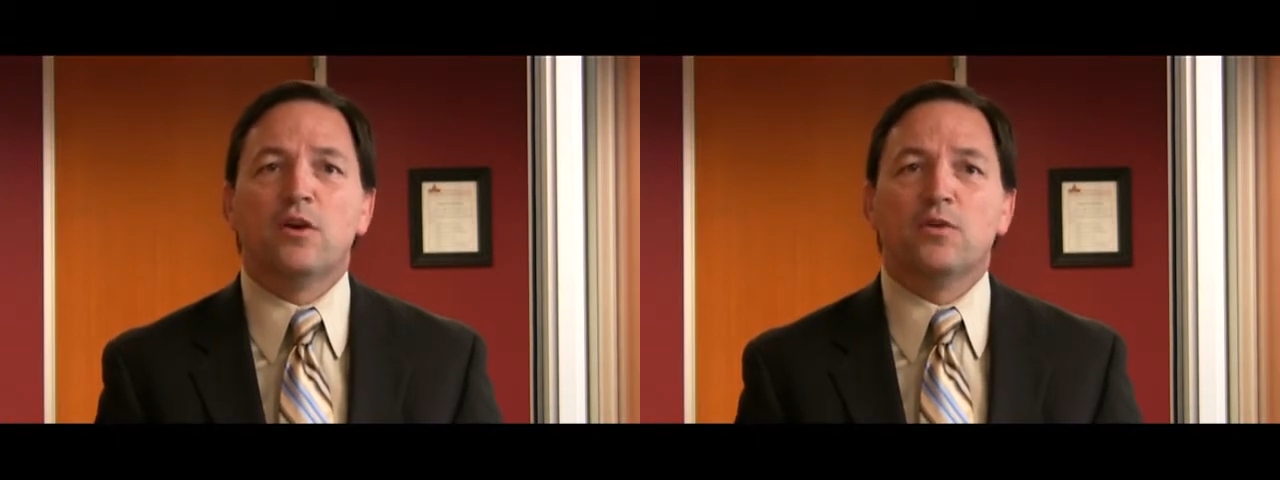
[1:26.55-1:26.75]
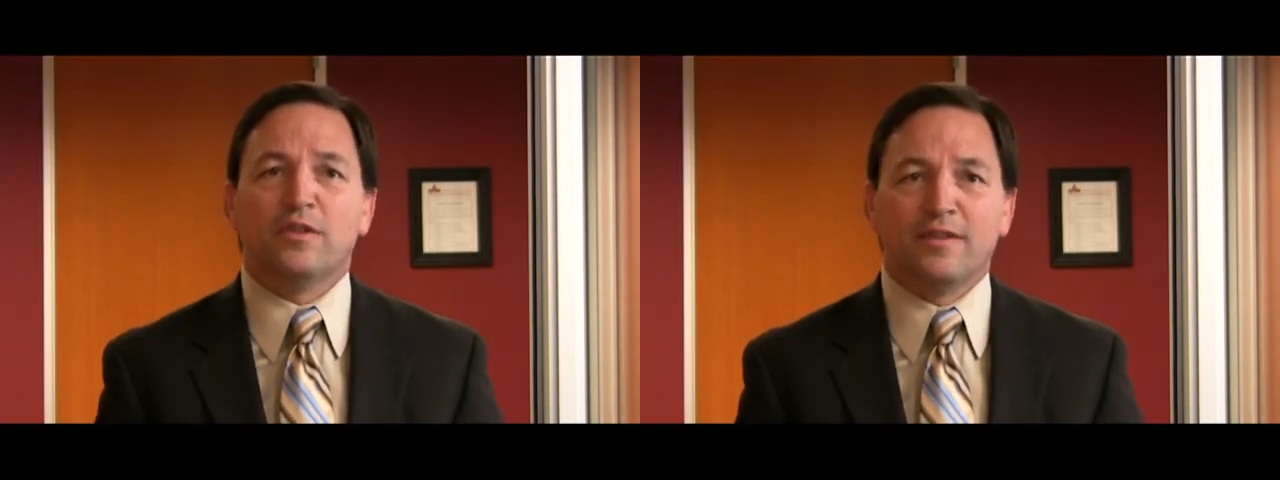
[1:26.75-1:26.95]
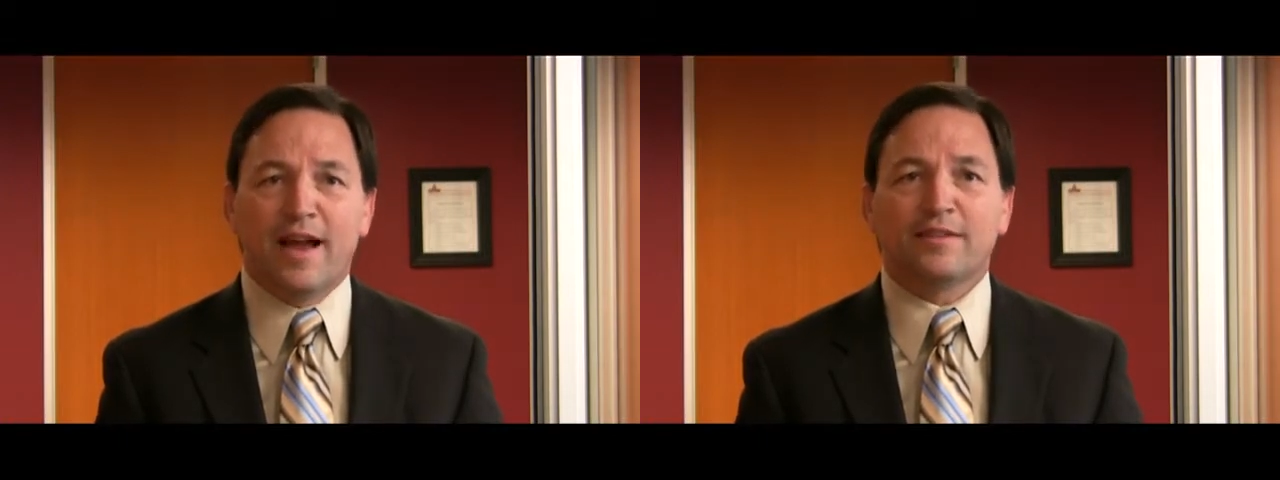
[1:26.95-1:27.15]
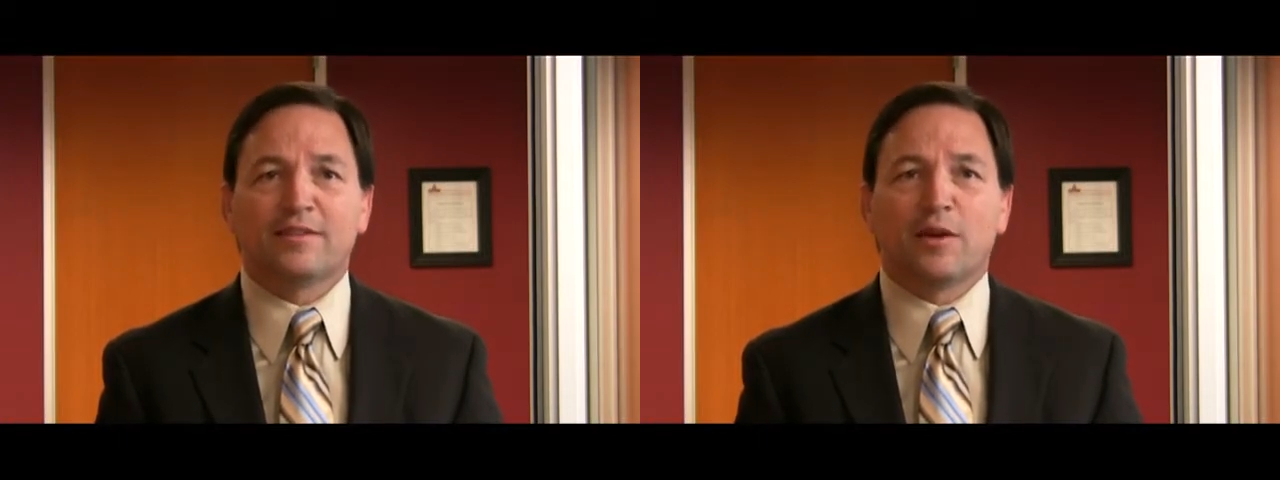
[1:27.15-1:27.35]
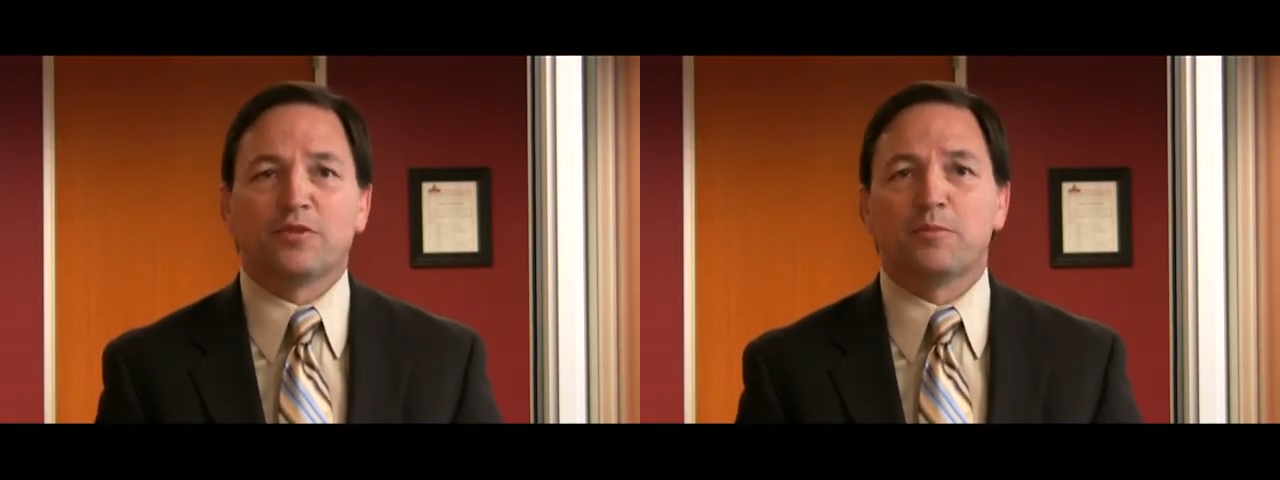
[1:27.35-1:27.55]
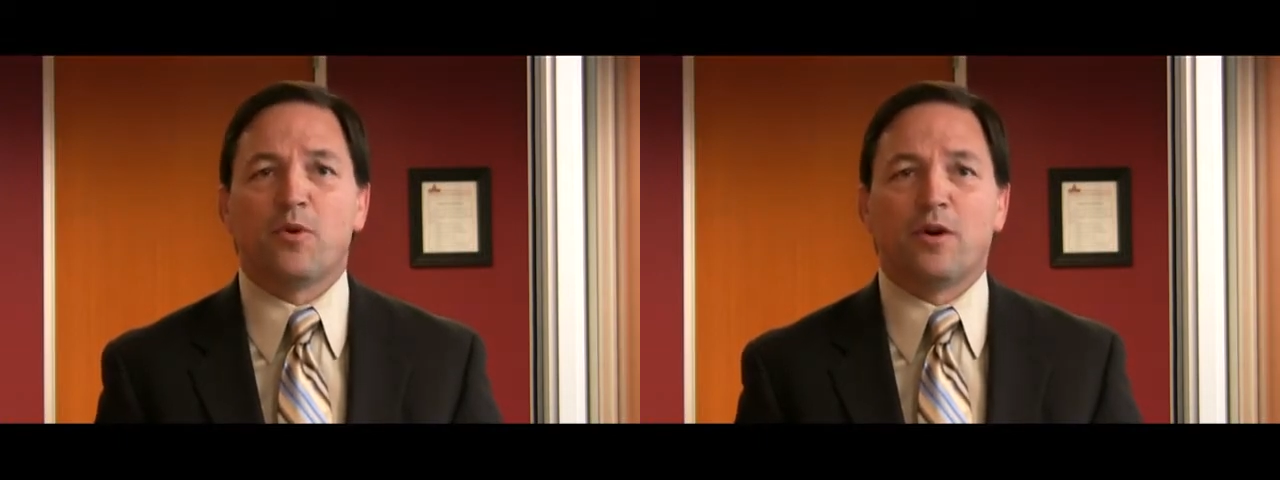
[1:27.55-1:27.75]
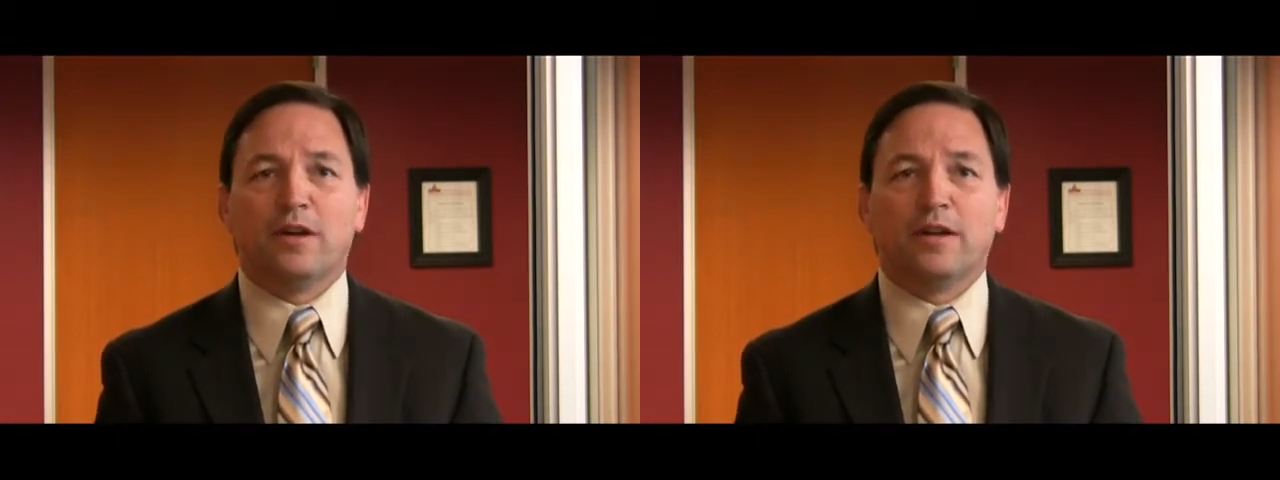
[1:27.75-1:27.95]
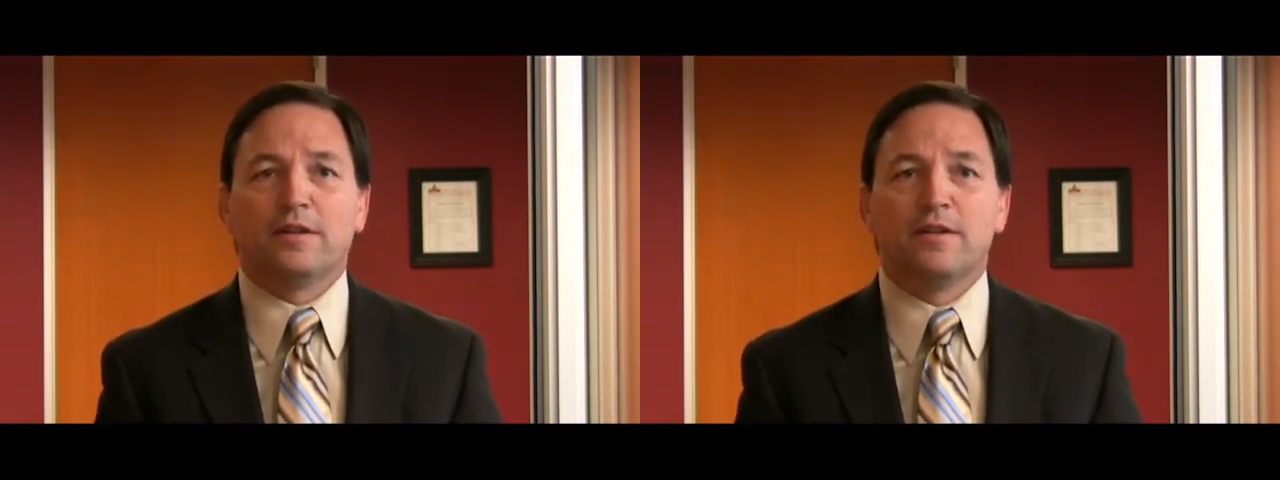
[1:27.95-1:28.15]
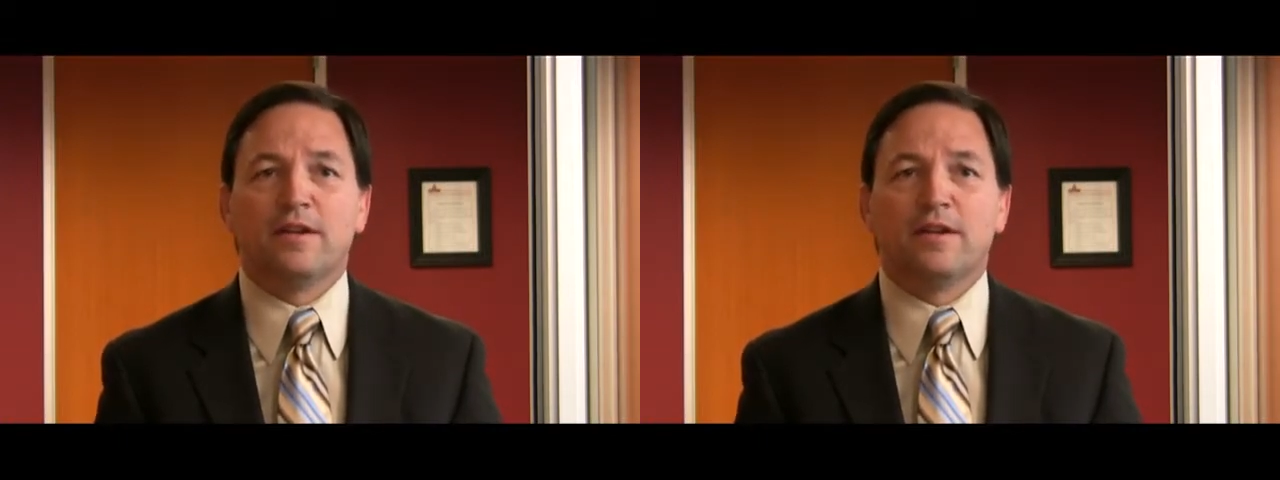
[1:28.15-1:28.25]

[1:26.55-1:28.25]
who is not self-supporting